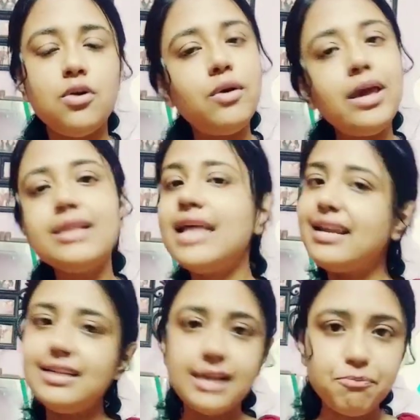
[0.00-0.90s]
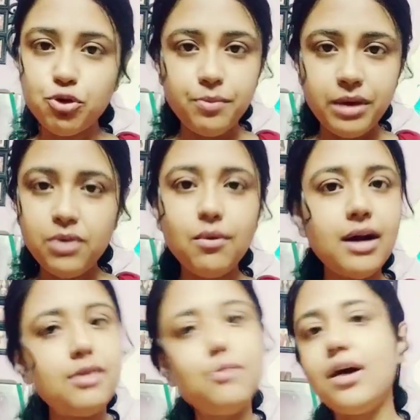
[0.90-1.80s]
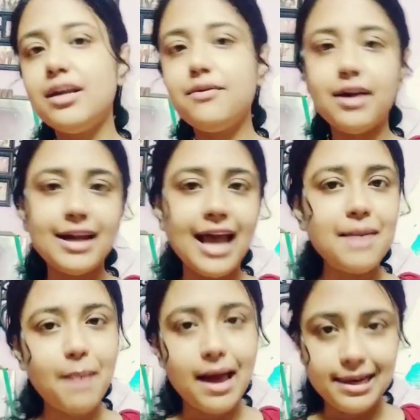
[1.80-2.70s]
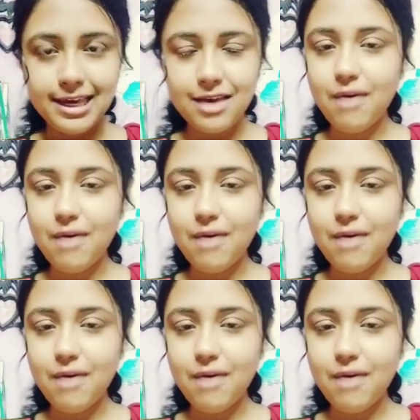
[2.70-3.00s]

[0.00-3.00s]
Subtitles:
Okay, that is up to me, whatever type I'll give.